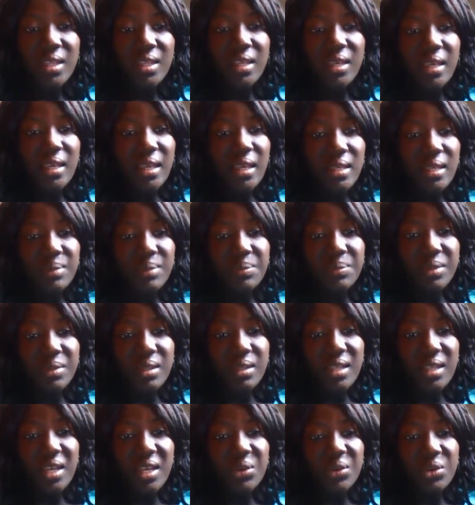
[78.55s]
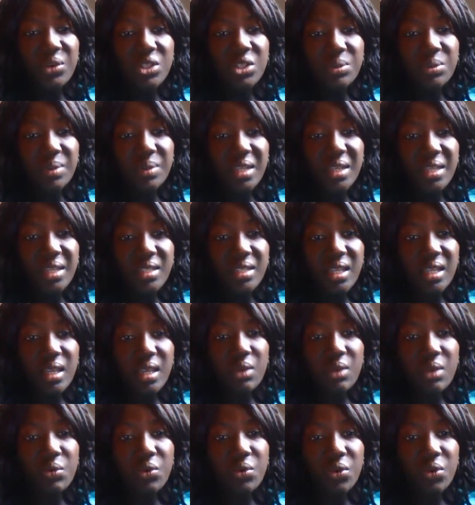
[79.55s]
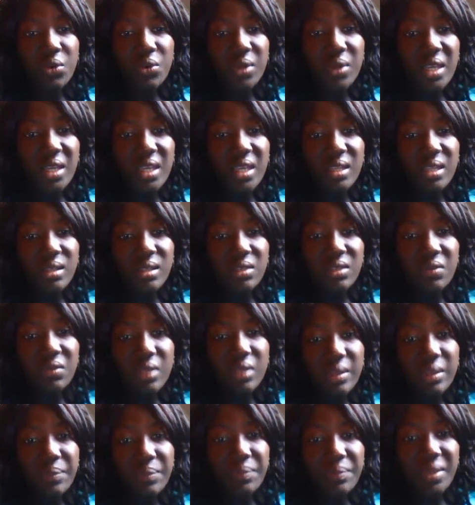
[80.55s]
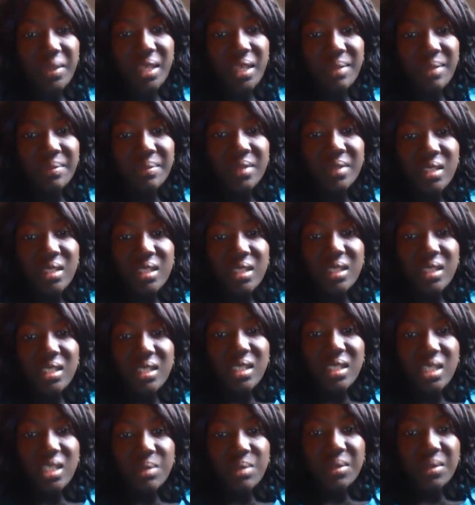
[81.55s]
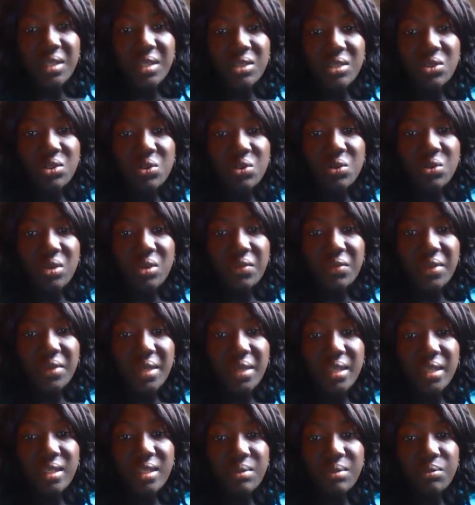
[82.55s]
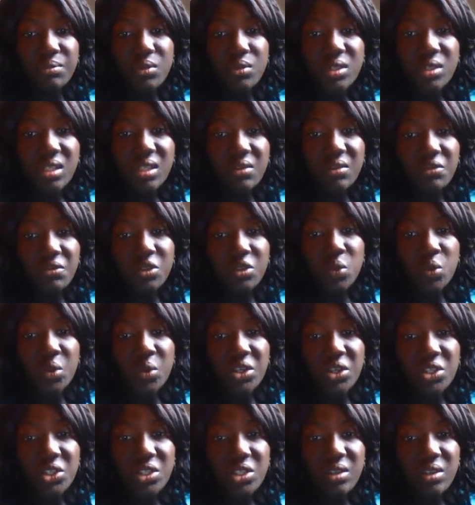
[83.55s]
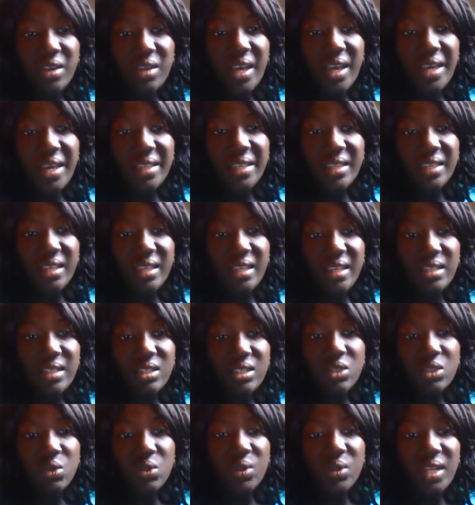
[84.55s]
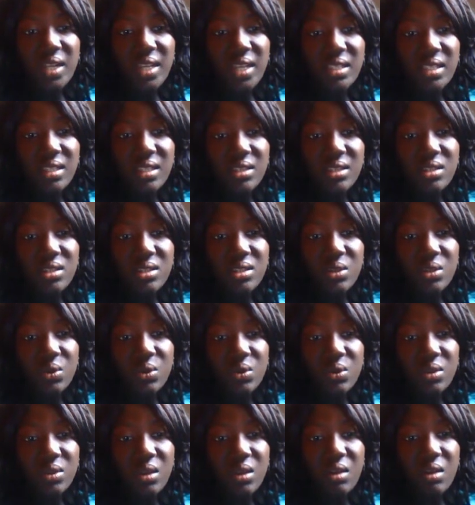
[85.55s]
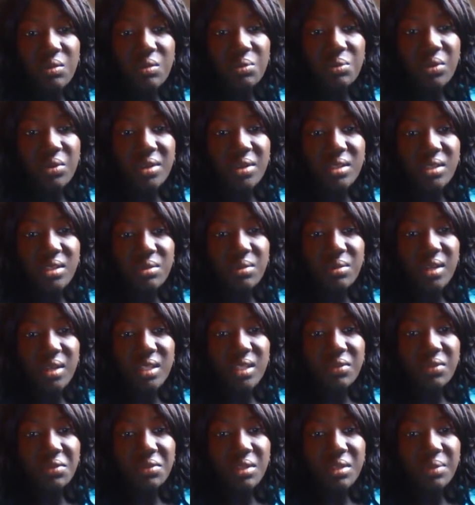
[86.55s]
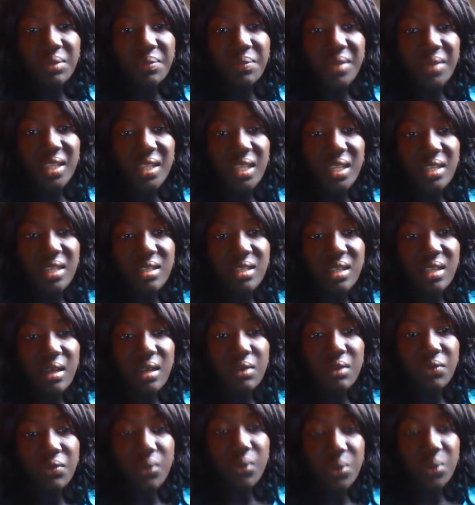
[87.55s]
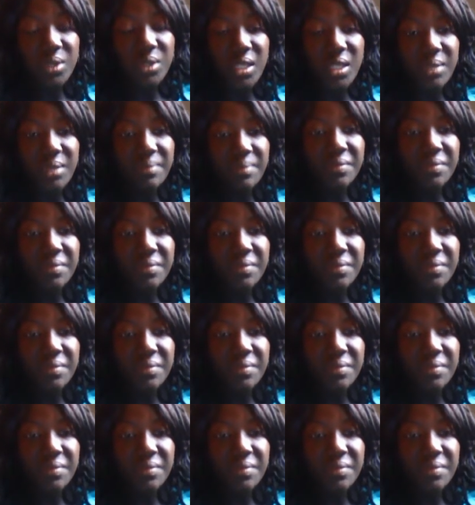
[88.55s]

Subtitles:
and language plays a role in development. This explains two of his most influential ideas, known as the zone of proximal development and scaffolding.